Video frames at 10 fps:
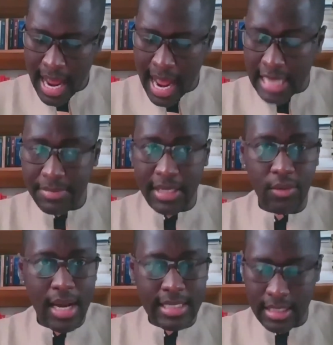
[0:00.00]
has been
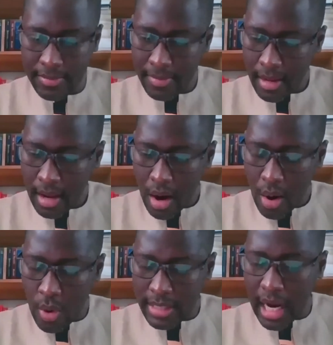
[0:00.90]
rather
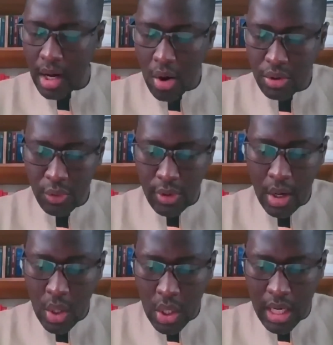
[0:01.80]
what a long-dual
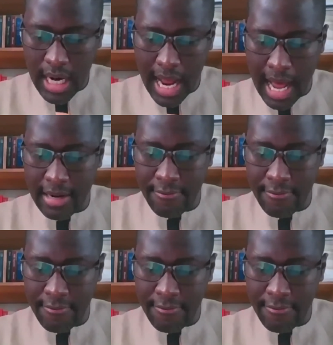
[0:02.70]
look at the